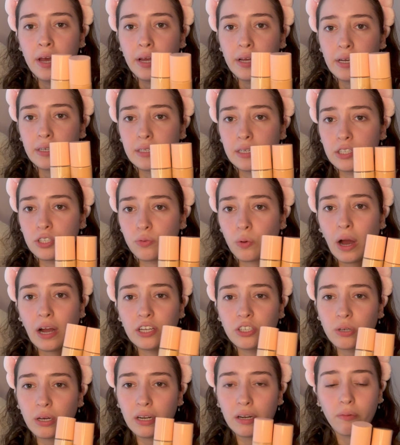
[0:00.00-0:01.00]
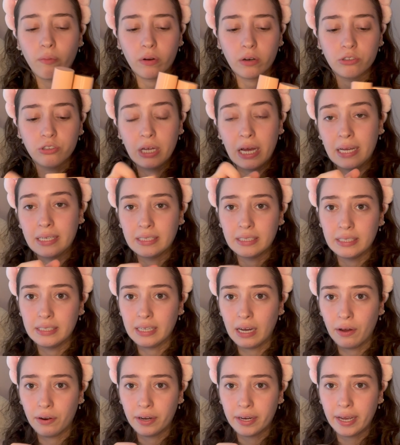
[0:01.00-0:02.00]
because i just kind of want to test these
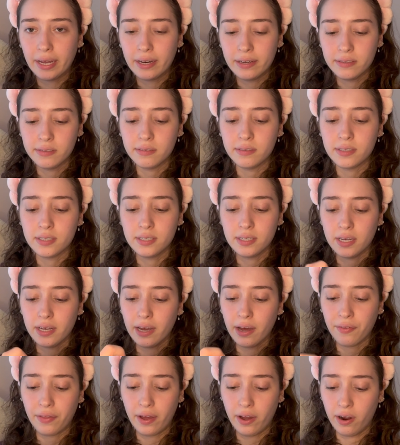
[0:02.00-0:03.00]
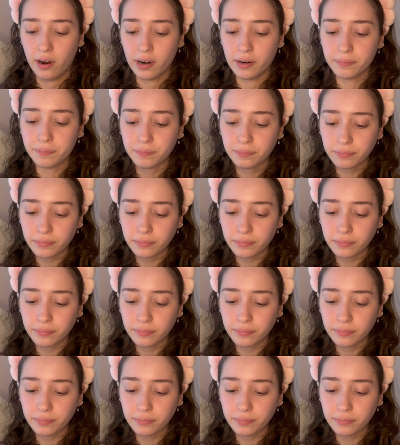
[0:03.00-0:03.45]
out again and see how they are